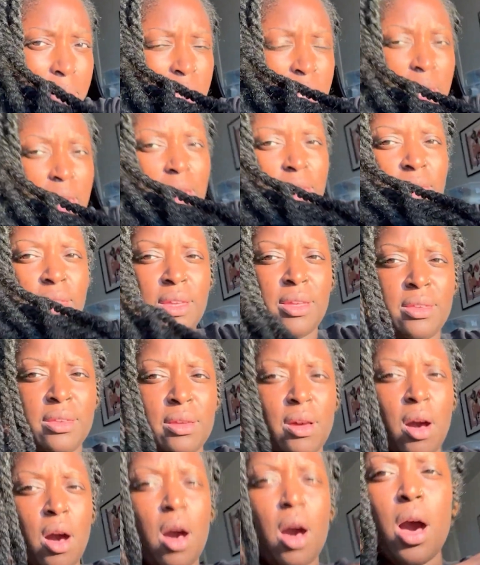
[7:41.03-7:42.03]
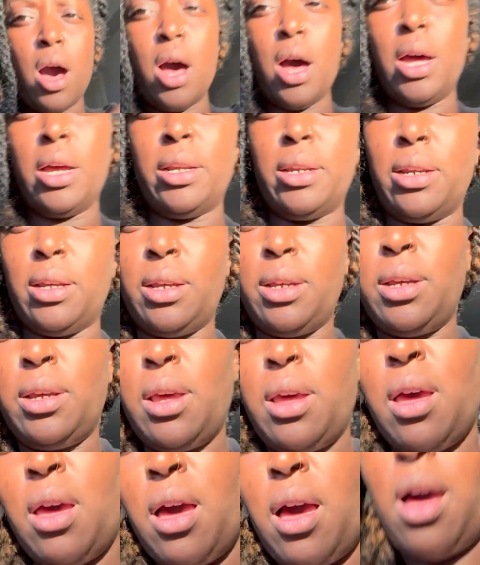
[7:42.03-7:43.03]
to get these gone.
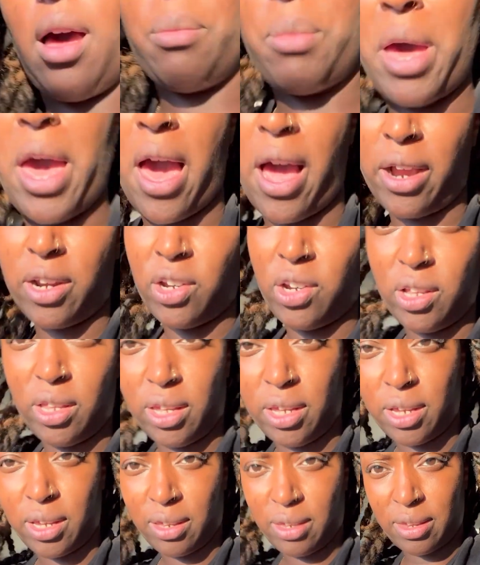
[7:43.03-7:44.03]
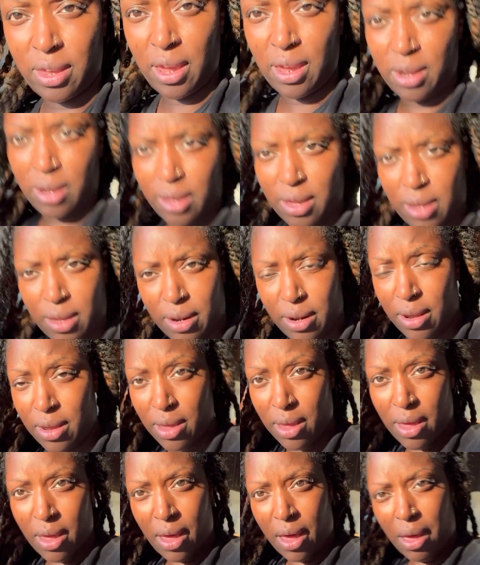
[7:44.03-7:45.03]
I'm actually excited.
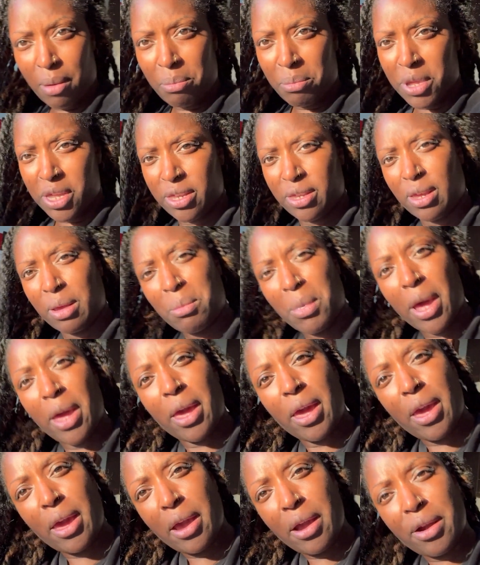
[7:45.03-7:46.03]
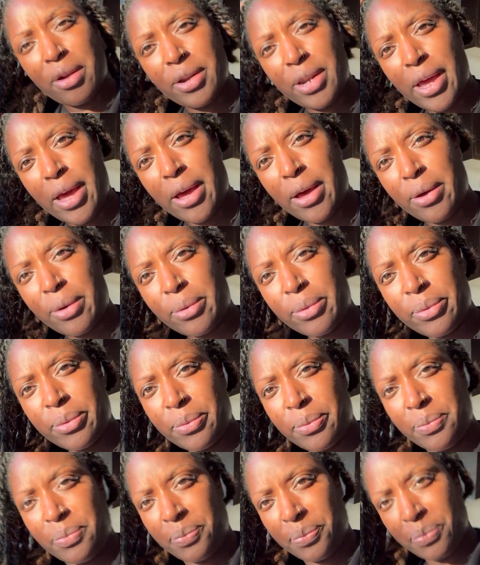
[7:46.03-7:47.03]
I'm missing my hair now.
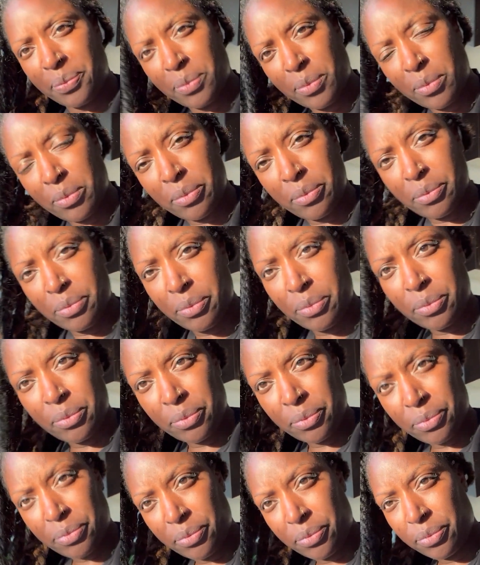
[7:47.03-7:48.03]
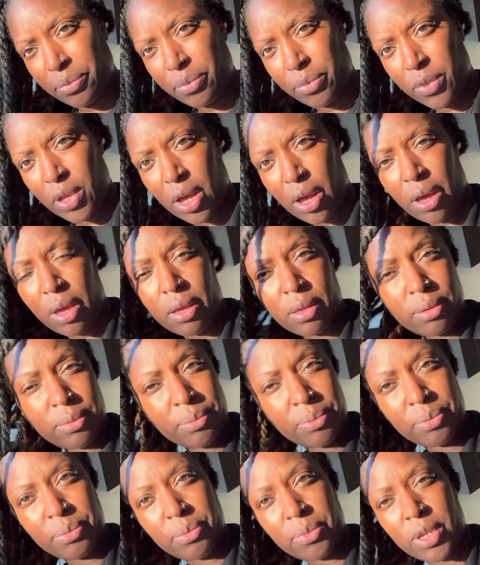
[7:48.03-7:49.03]
Yeah,
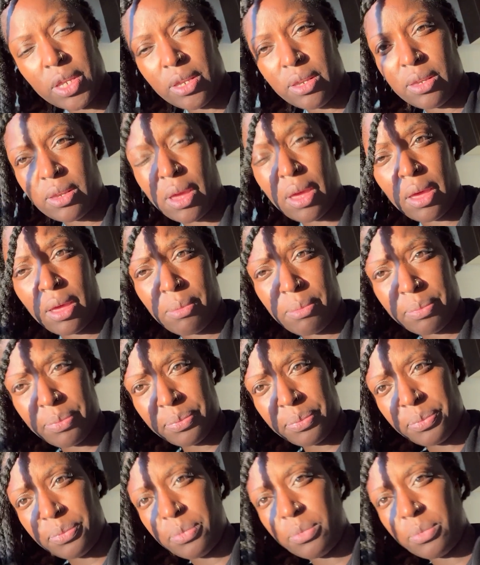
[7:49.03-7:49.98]
it's time.